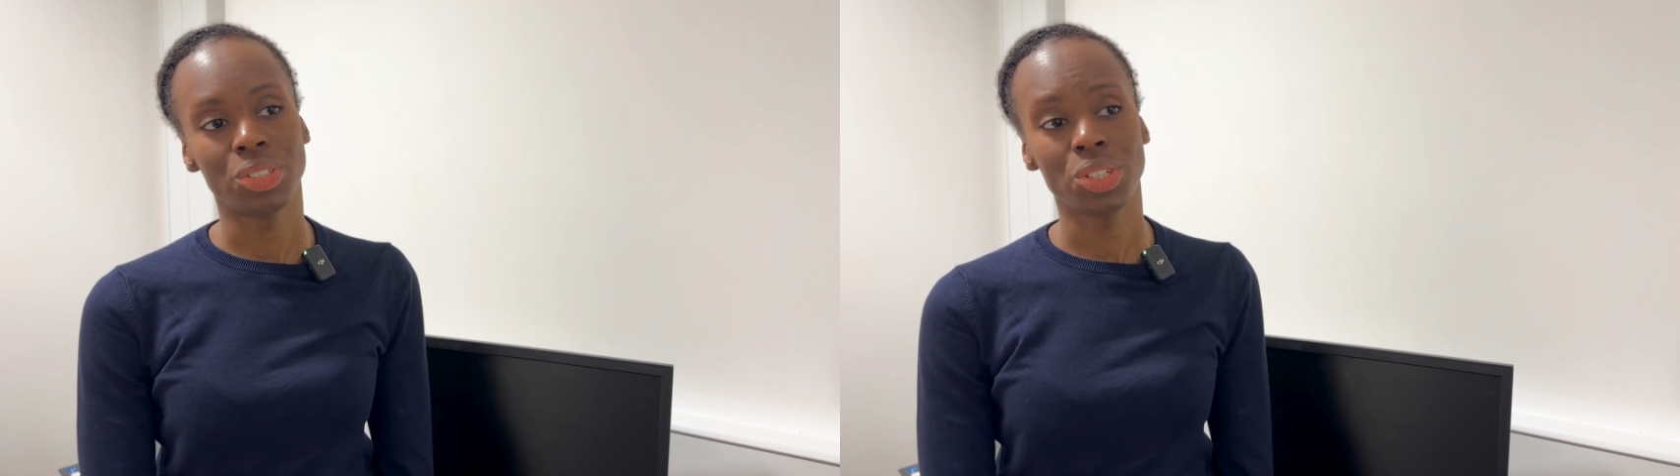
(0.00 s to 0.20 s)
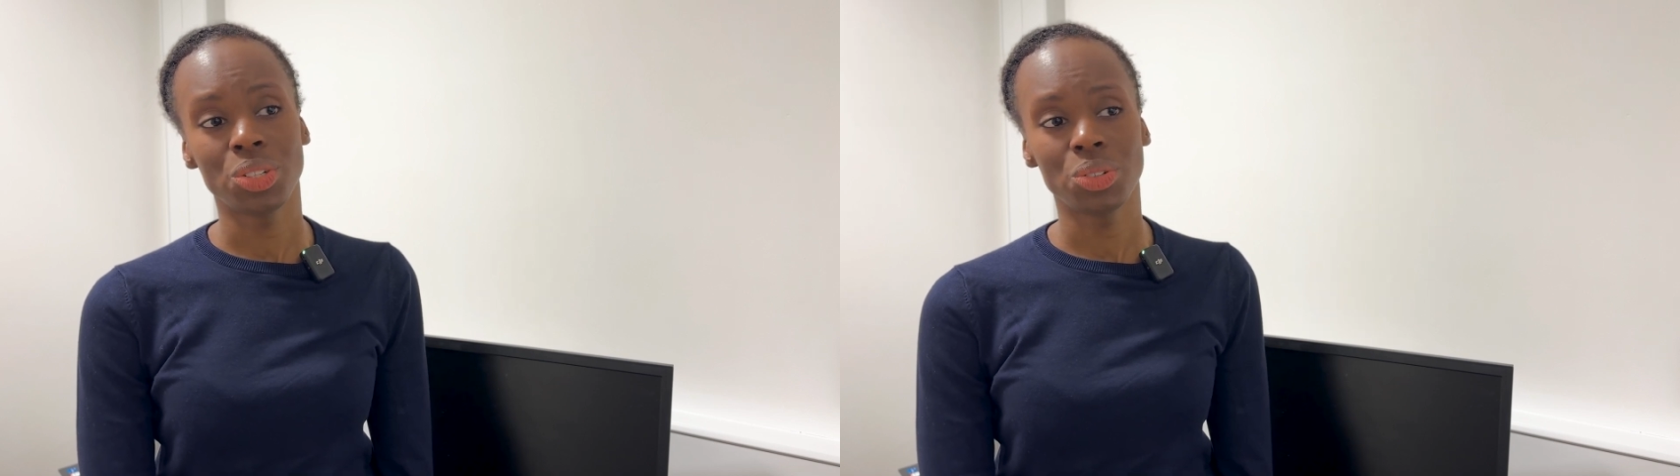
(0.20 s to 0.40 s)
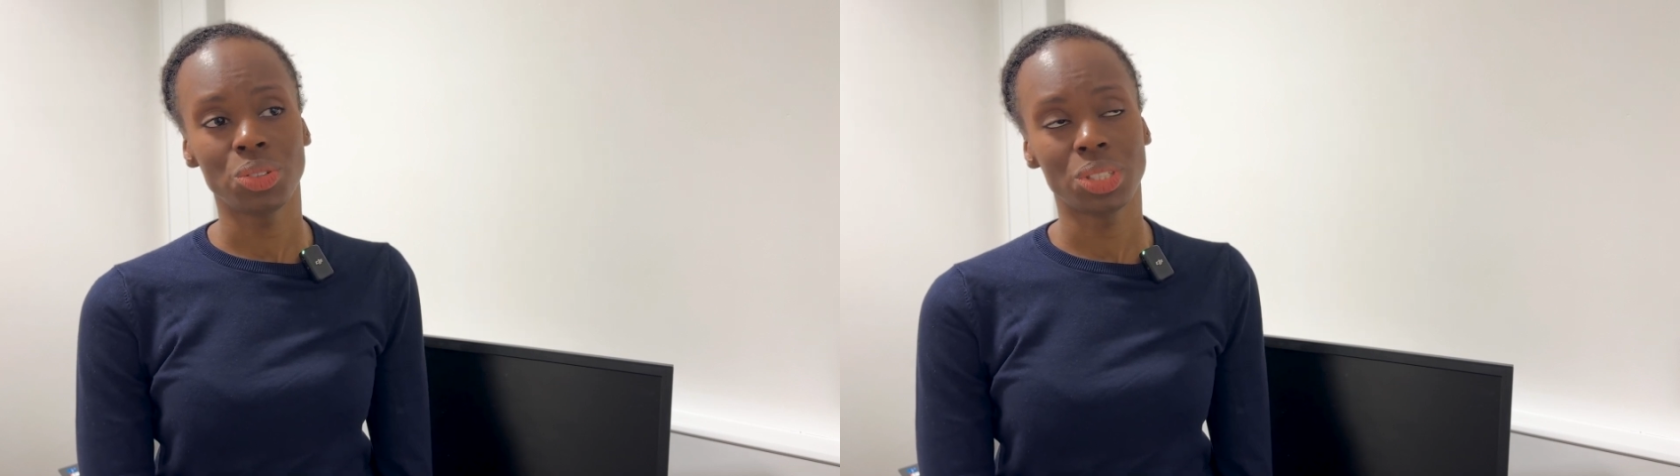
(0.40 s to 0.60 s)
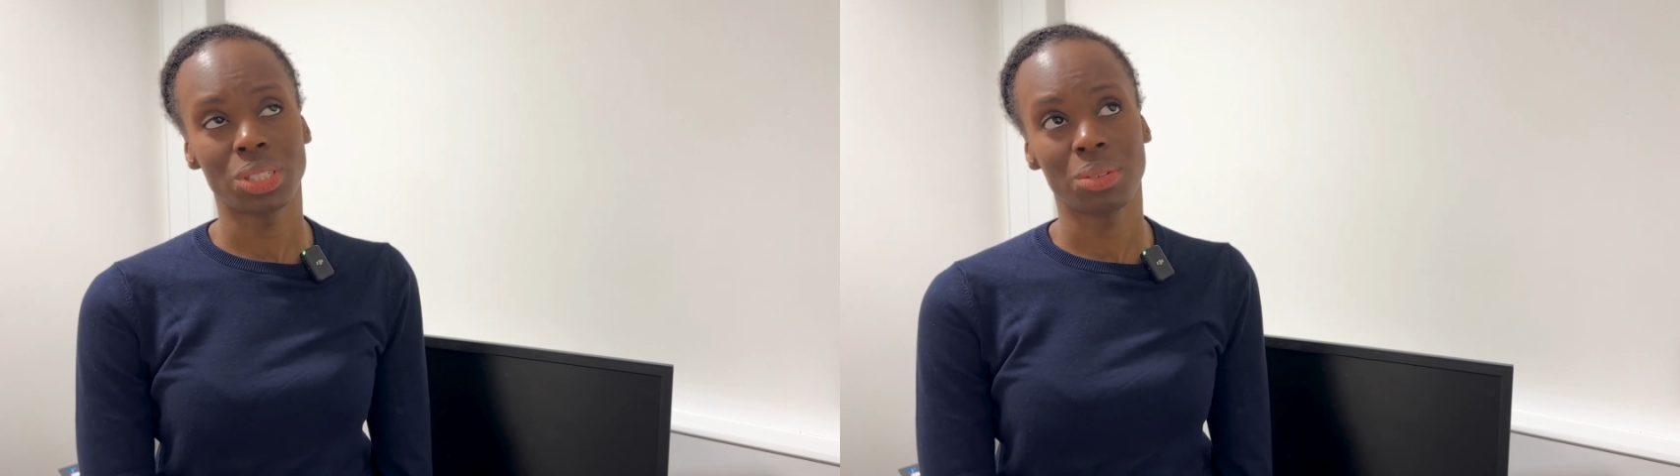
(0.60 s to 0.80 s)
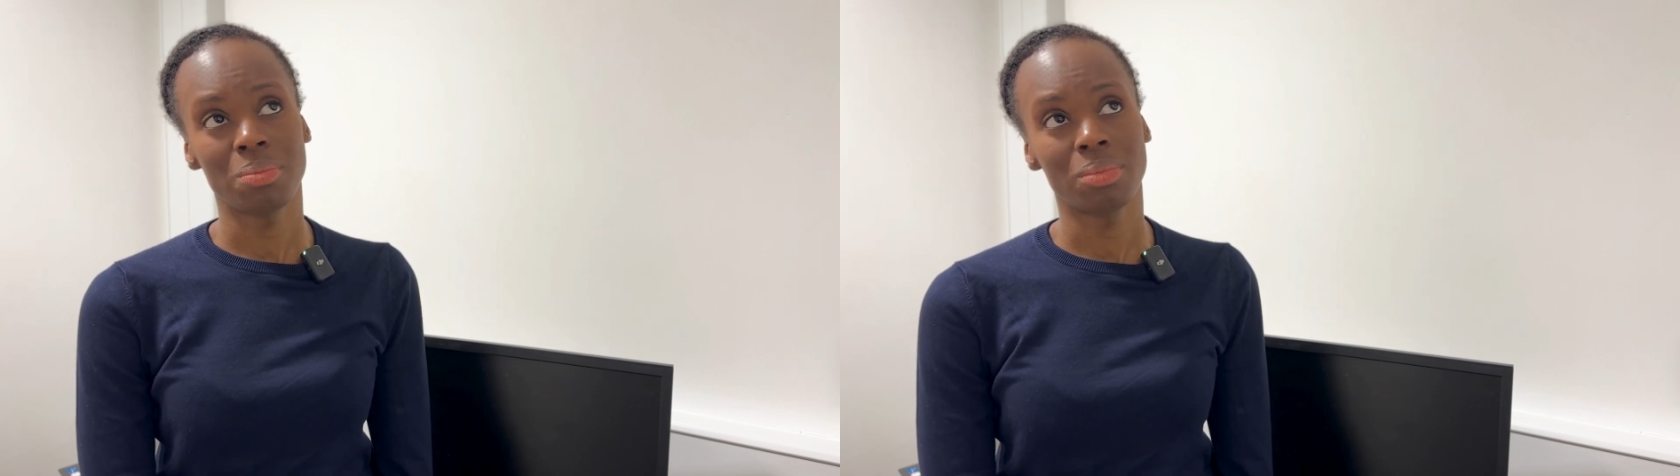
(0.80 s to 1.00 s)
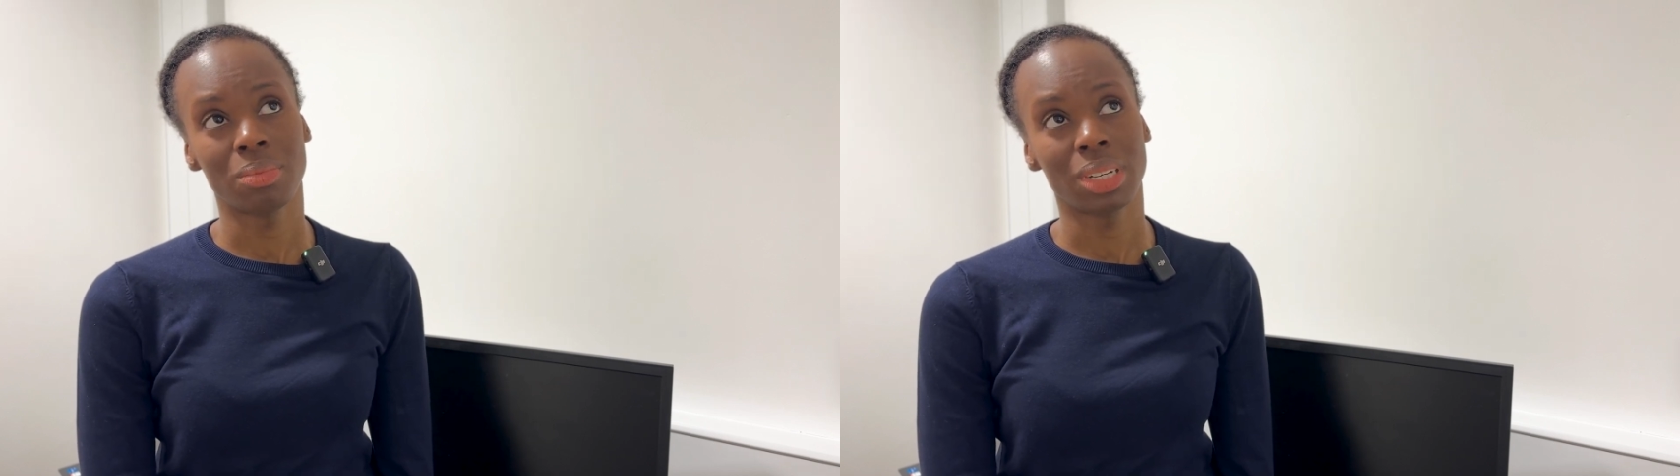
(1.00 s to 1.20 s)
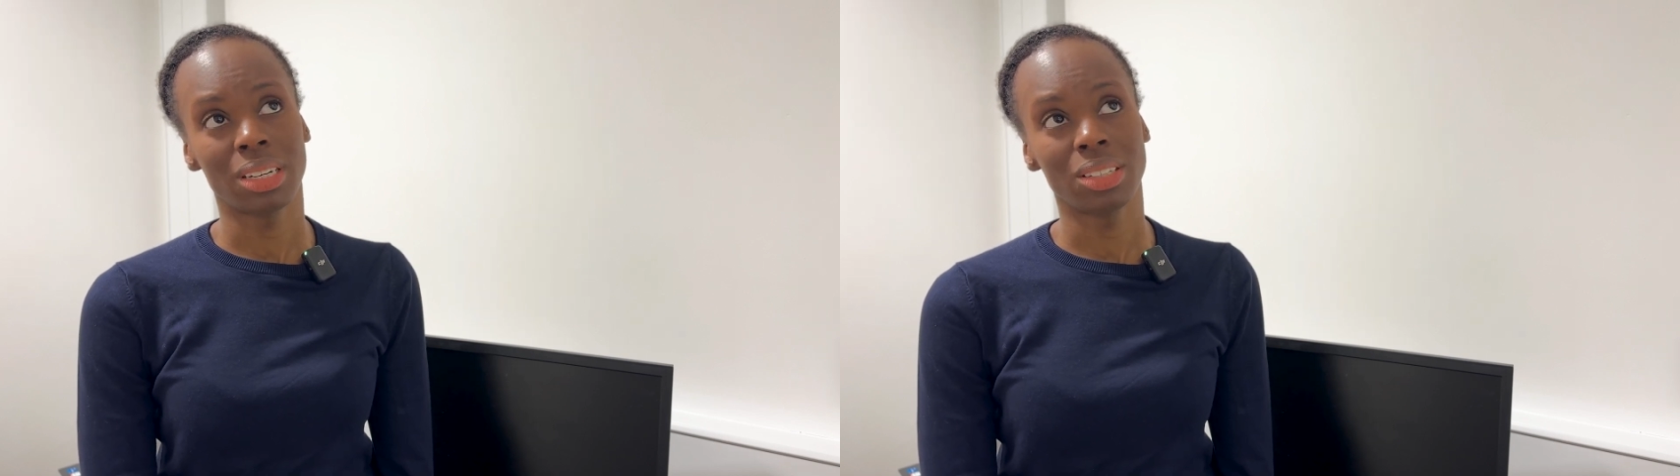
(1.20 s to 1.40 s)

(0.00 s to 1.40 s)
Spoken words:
do some